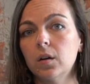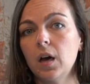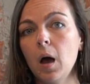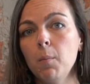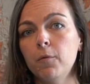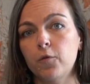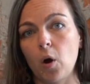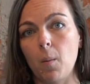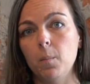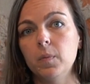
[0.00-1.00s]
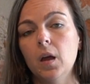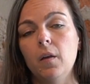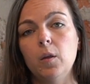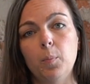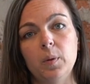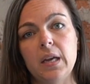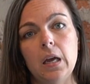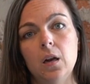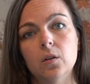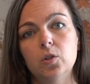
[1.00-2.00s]
come from the
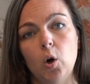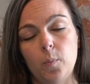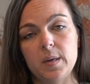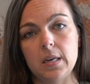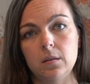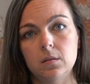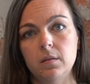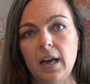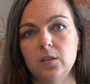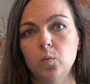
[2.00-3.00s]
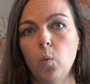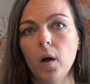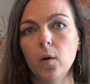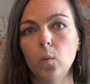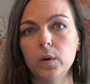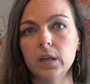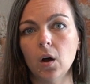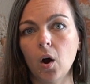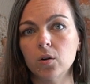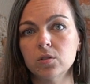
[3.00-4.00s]
plant terpenes. That's what we
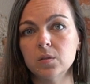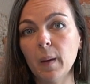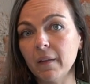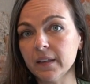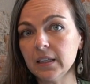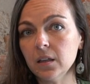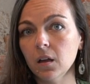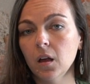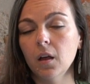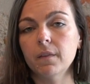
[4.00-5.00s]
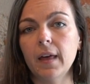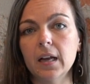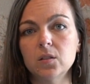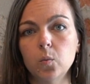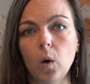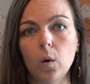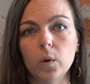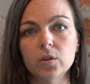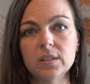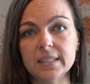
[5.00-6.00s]
are smelling, that's what
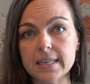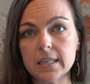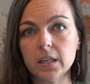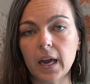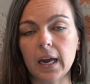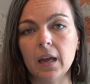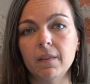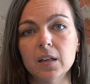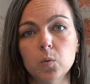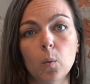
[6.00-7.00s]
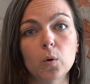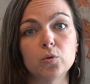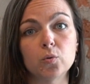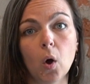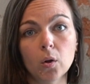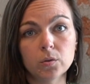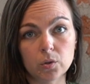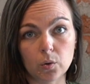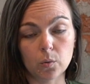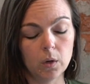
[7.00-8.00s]
we're seeing, and that's what we're drawn
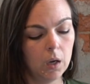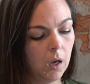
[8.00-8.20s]
to.